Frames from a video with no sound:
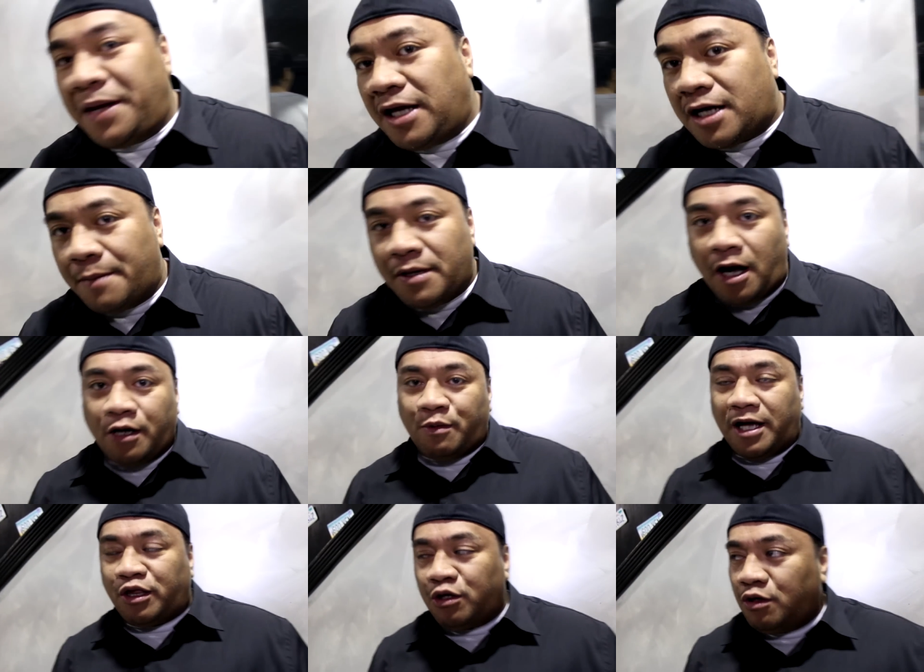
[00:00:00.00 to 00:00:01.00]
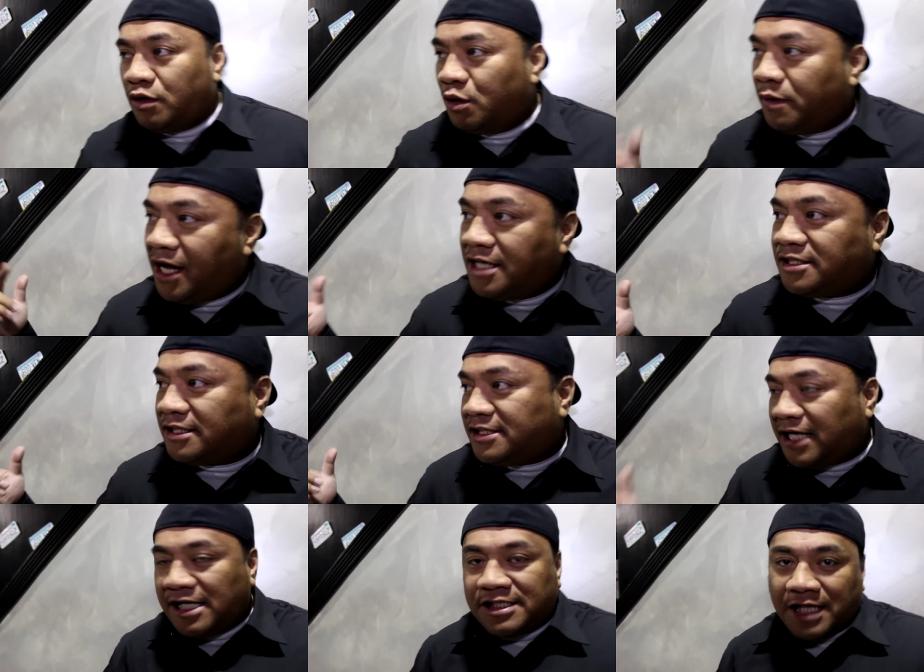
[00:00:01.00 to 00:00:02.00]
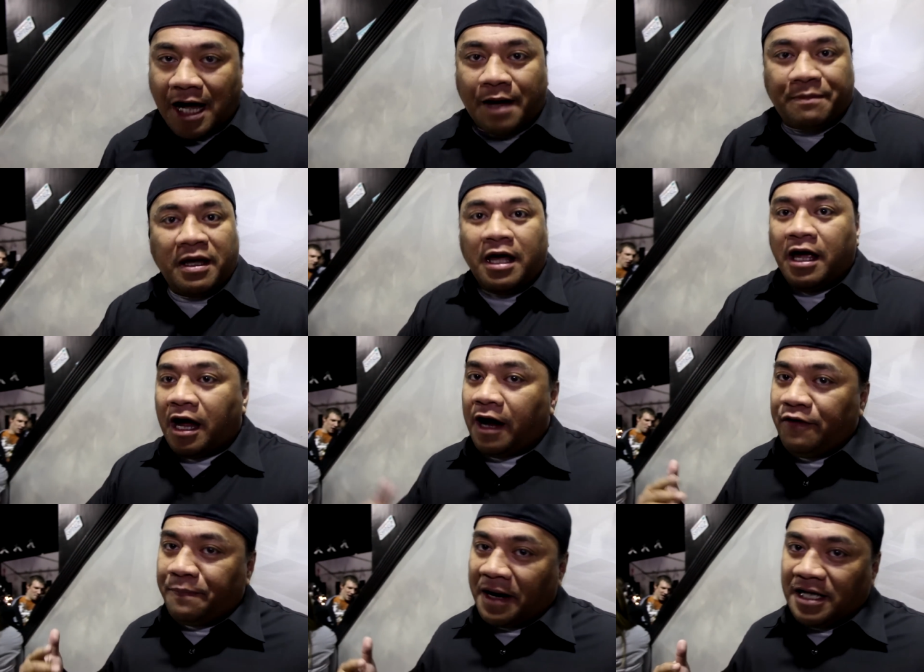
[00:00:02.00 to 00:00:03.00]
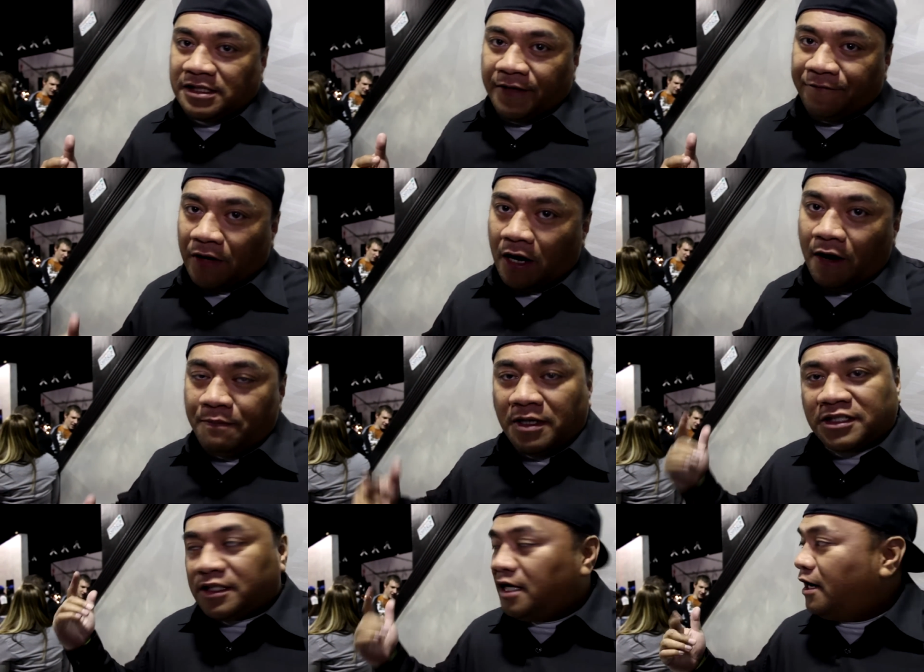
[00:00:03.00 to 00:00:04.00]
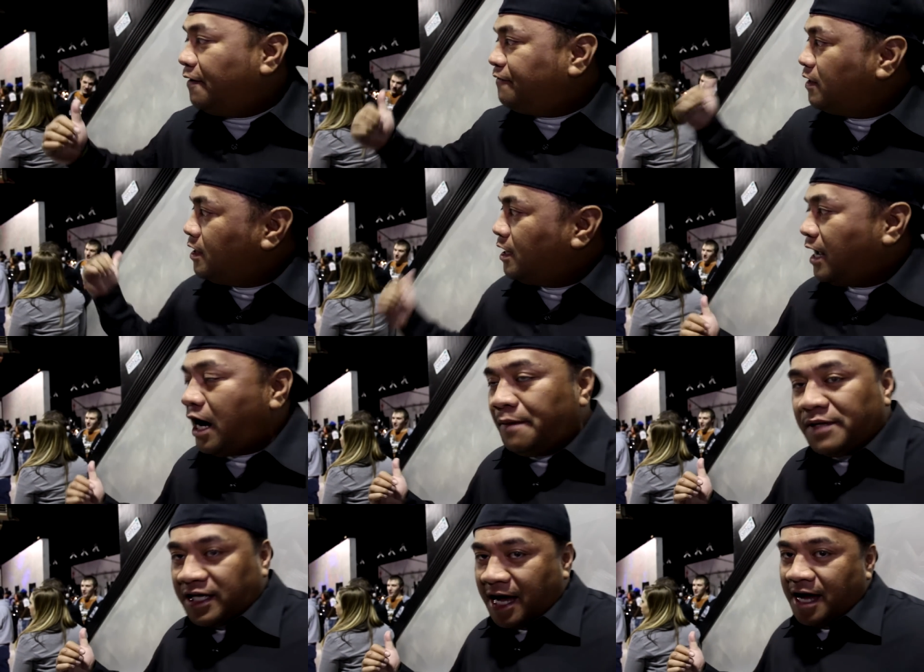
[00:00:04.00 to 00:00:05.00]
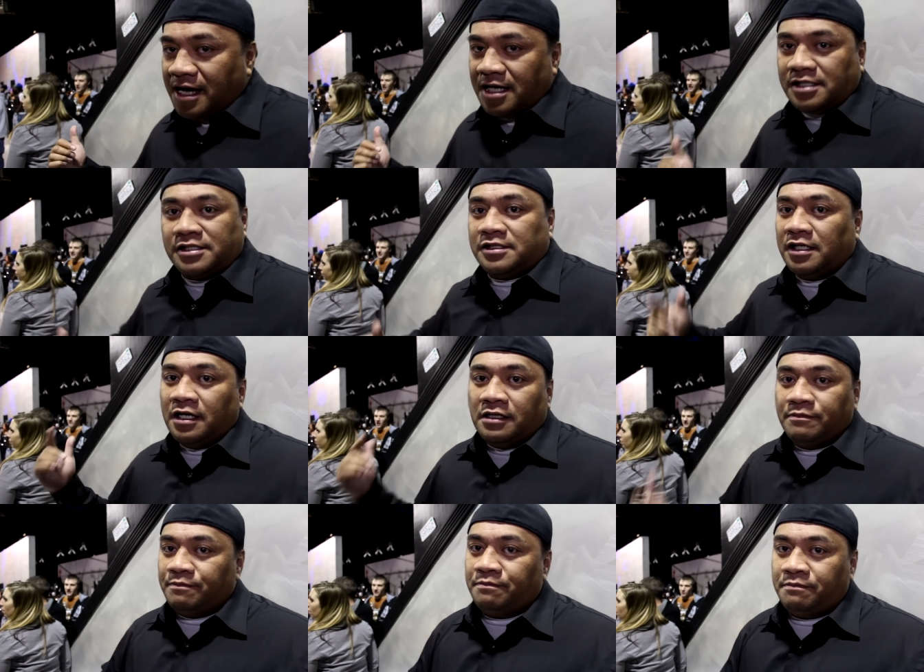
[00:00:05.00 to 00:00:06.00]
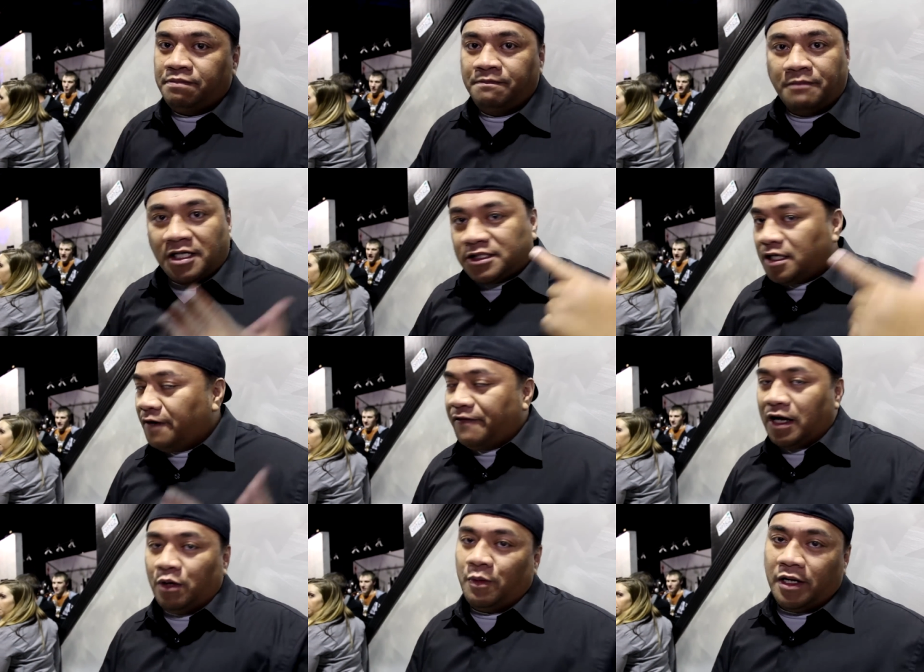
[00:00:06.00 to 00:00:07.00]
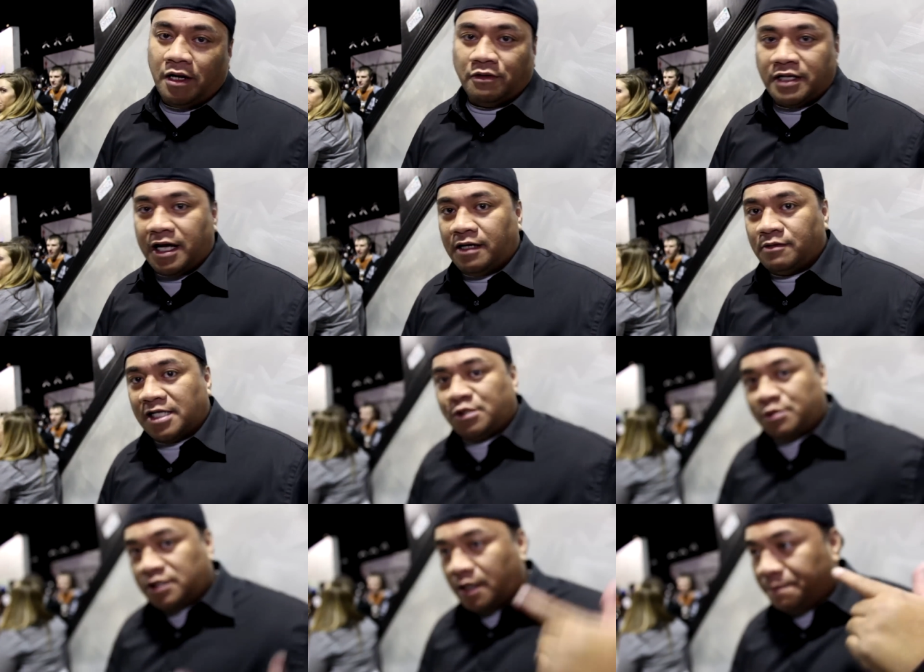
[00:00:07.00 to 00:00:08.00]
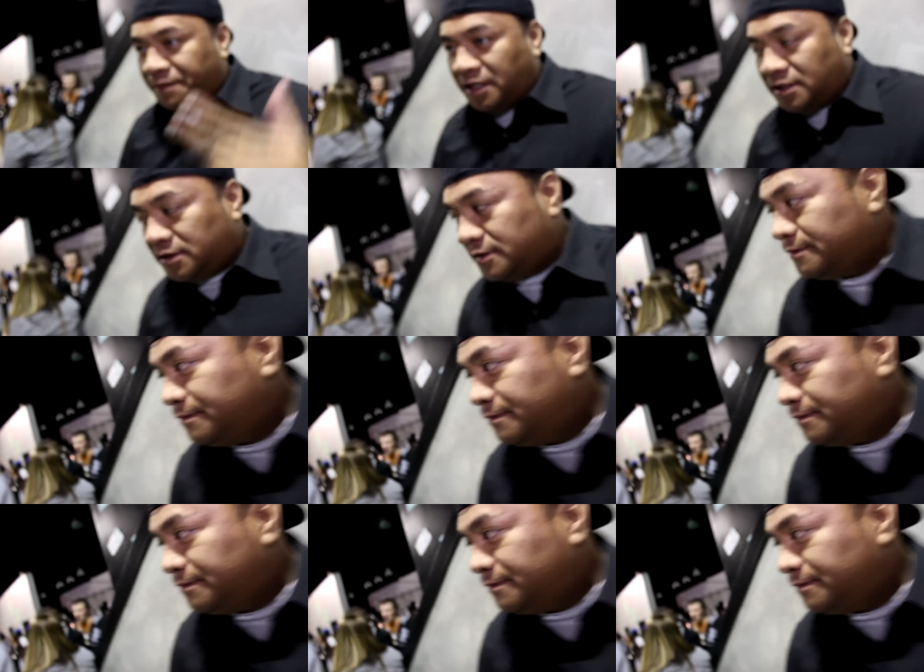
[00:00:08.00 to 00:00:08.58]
B coming all the way through, Louise, T Top, everybody's involved. Much love, Hair Mechanix. Much love, eight oh one all day. That's what's up, peace.